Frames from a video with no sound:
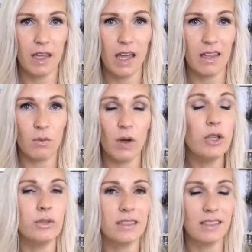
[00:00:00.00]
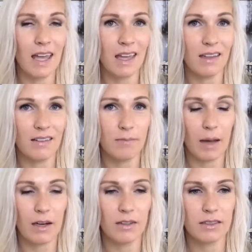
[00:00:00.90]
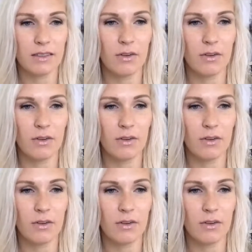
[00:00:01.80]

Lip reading: And then what you say matters.